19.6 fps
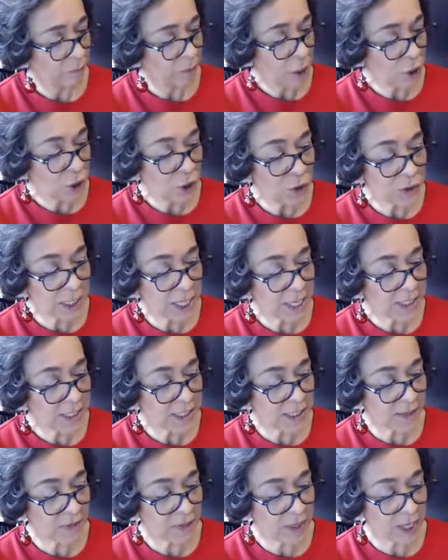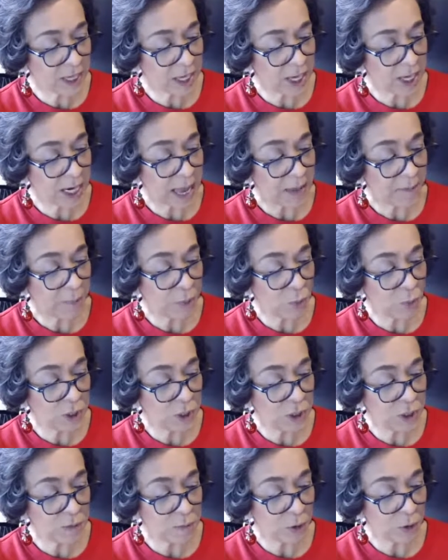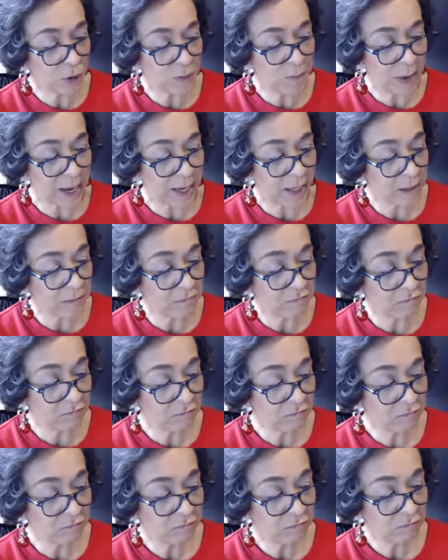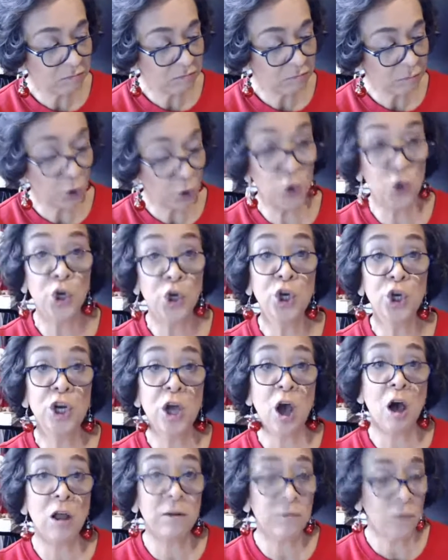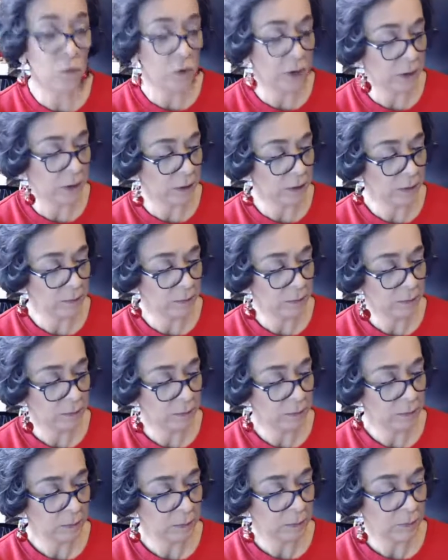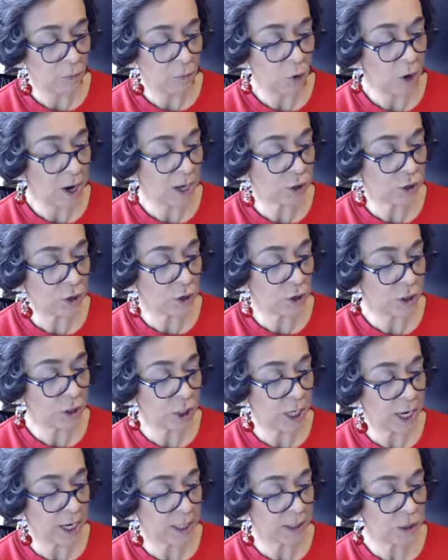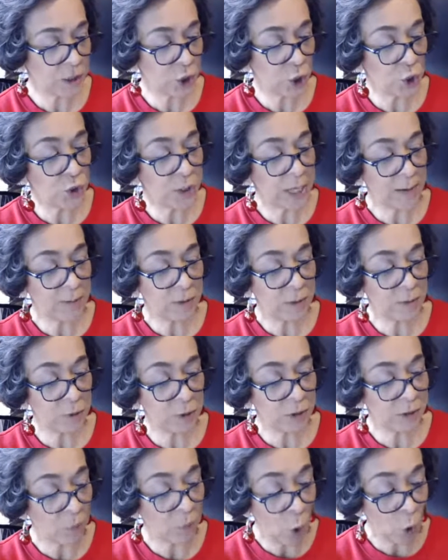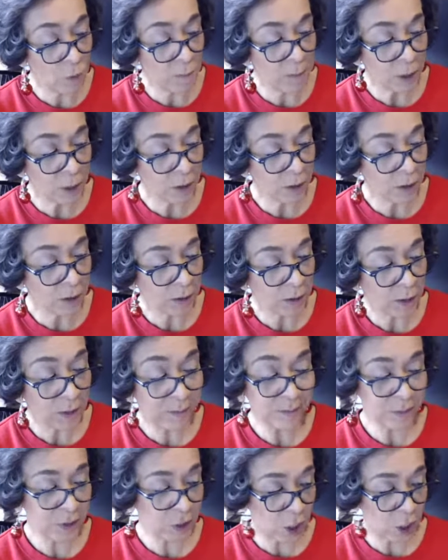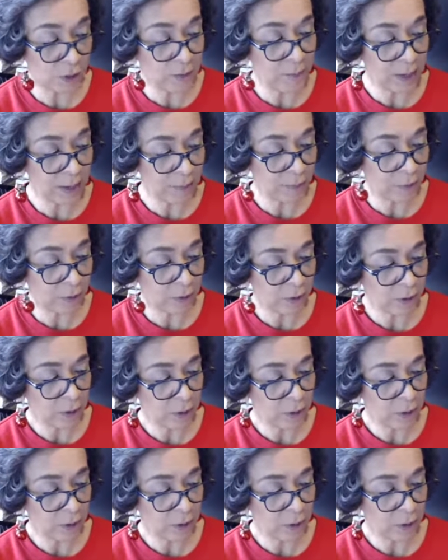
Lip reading: 2 slices of thick cut applewood smoked bacon, good olive oil, 4 extra large eggs, 2 tablespoons of whole milk, salt and pepper,